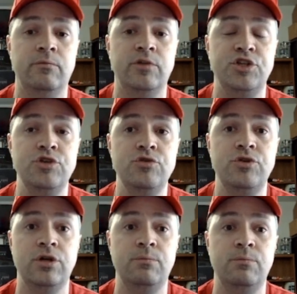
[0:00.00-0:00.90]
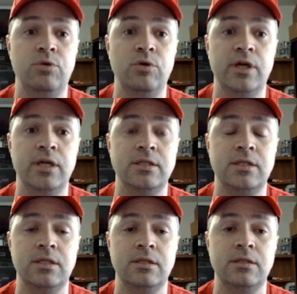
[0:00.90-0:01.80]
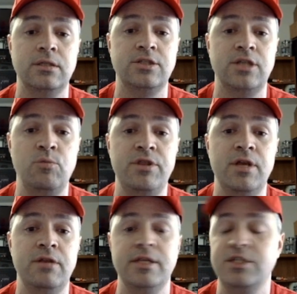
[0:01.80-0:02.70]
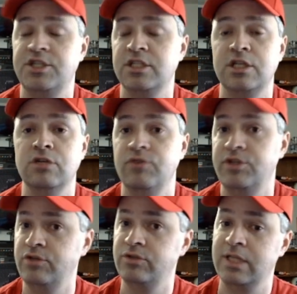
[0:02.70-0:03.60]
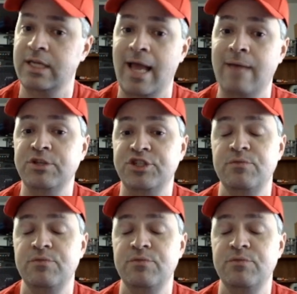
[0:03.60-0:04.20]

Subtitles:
You could put someone there that's just going to reduce the damage.